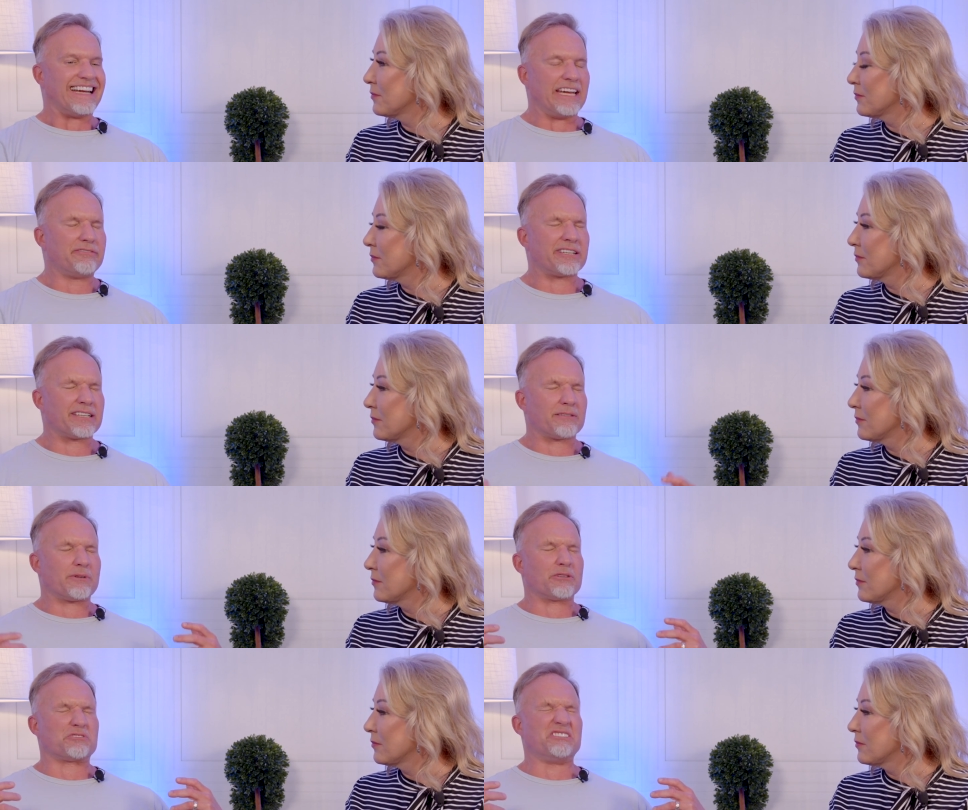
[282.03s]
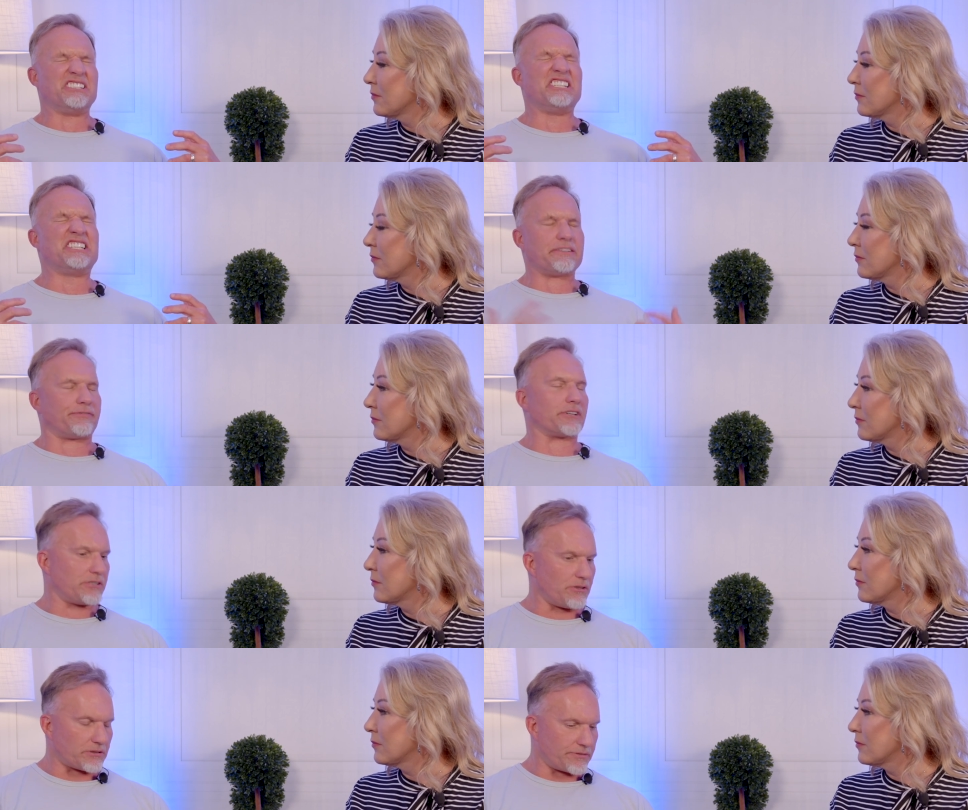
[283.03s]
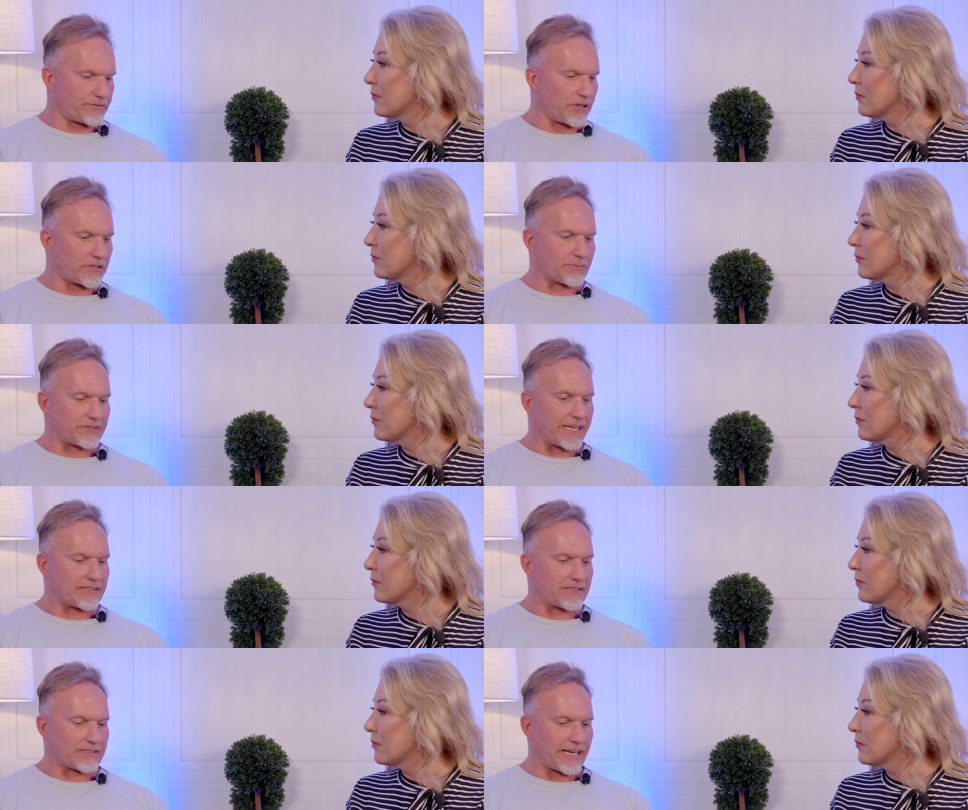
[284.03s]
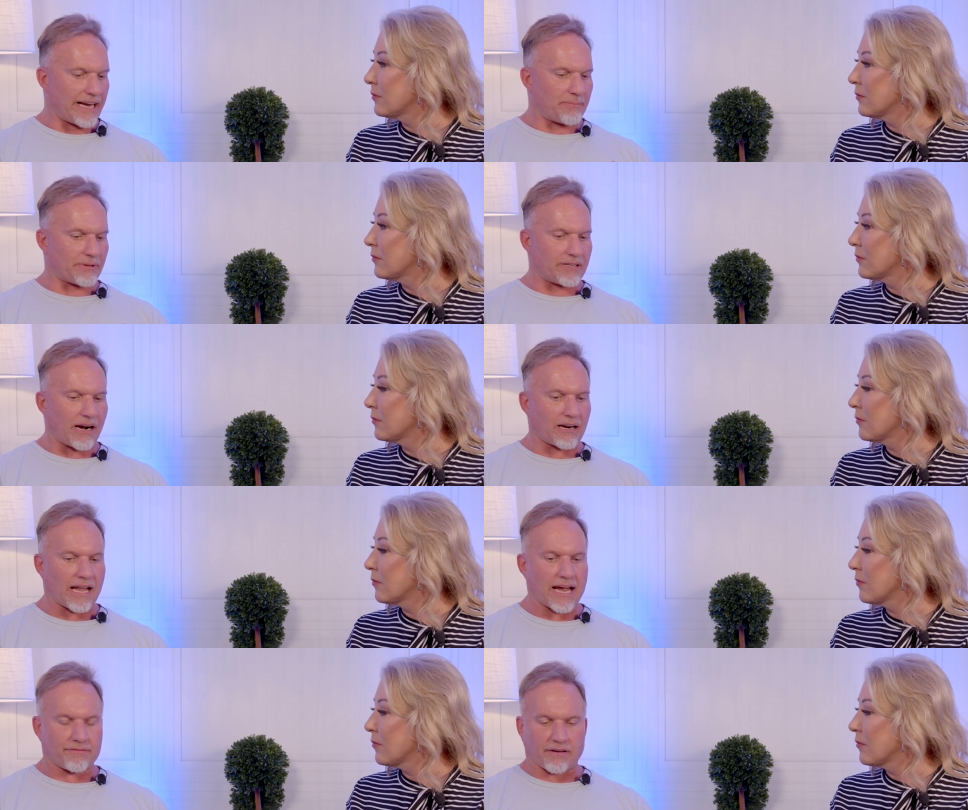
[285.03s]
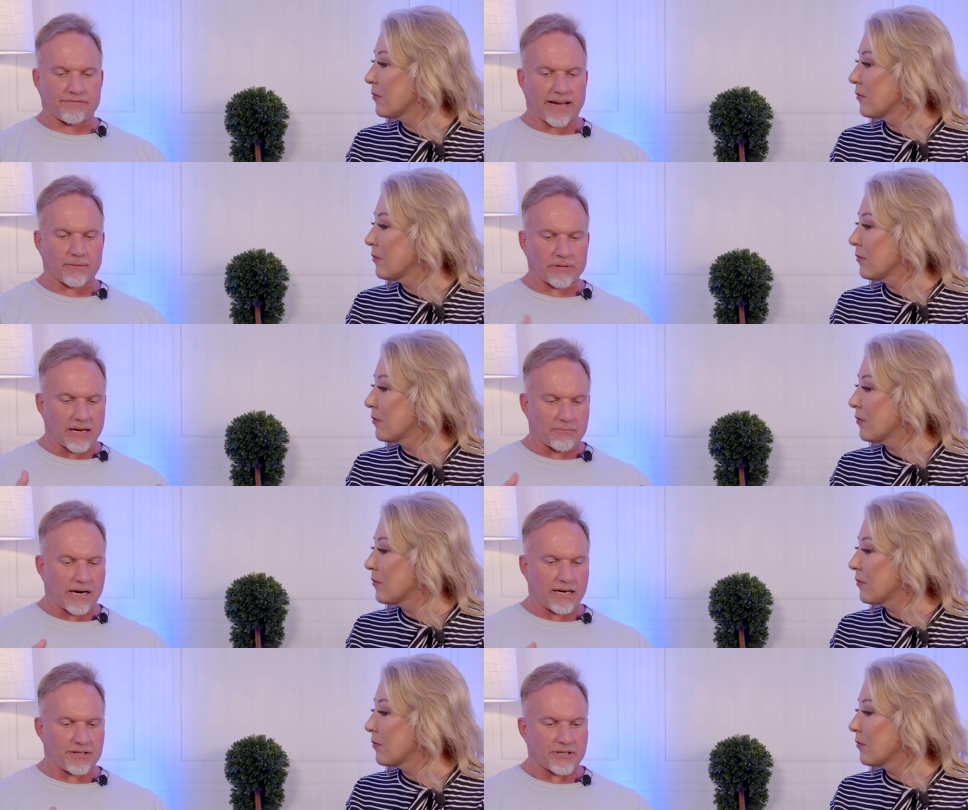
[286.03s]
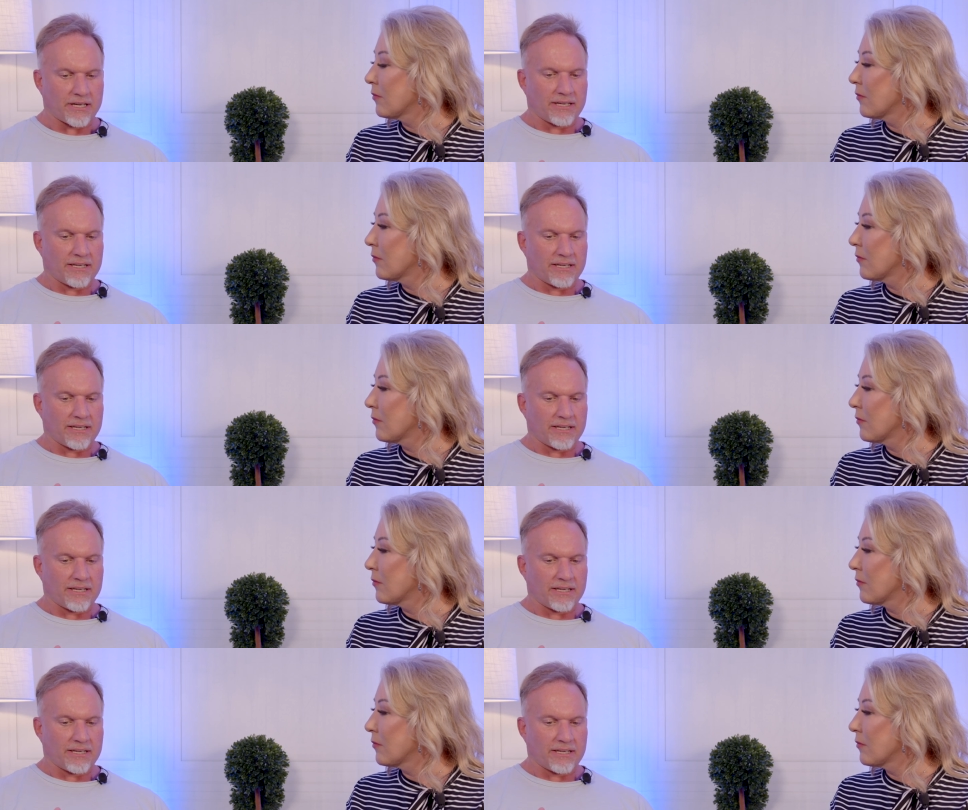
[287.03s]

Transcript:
Speaker 1: even in the most difficult of circumstances that happen in our life, our family, our marriage,